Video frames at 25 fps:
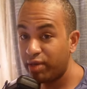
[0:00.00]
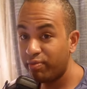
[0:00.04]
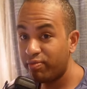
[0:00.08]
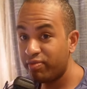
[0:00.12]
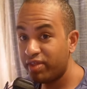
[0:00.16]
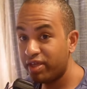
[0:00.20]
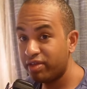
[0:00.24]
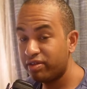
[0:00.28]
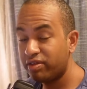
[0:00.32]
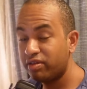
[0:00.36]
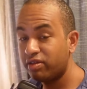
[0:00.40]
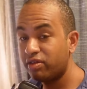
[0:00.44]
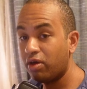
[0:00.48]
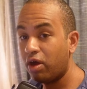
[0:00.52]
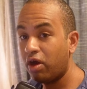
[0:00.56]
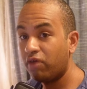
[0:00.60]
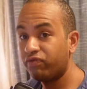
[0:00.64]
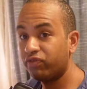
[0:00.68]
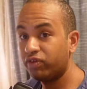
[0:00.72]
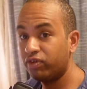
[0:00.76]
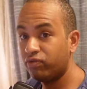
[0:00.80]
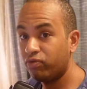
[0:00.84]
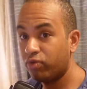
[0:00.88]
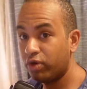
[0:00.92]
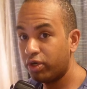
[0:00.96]
This is
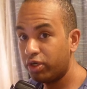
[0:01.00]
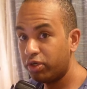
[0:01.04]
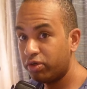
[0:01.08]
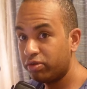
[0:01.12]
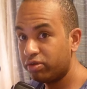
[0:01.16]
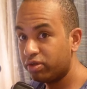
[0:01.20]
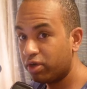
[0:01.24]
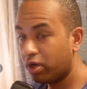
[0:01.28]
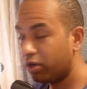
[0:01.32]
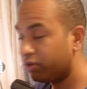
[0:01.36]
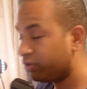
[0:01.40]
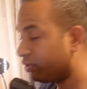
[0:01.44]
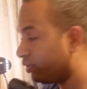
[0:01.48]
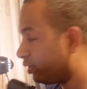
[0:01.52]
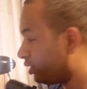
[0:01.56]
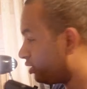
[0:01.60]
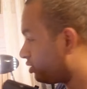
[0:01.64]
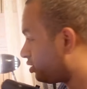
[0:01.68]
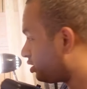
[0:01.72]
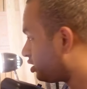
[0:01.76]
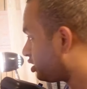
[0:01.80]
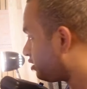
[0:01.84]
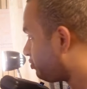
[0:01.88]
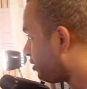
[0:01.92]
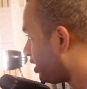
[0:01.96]
often where you start doing
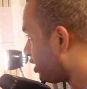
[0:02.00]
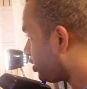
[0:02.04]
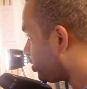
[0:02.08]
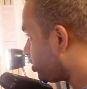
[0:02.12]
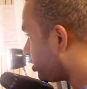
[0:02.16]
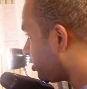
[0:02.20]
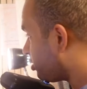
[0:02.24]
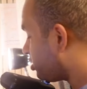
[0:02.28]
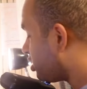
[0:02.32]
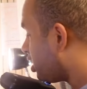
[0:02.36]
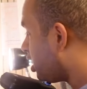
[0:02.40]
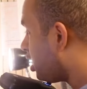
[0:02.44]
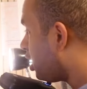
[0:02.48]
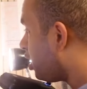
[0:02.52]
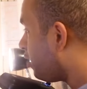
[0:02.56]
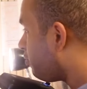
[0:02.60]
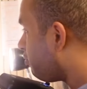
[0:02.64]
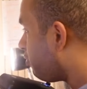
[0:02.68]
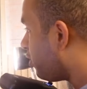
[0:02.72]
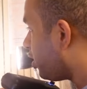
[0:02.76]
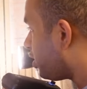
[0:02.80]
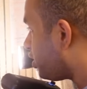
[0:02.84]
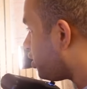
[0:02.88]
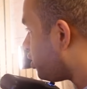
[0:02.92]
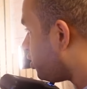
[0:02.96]
suspensions, but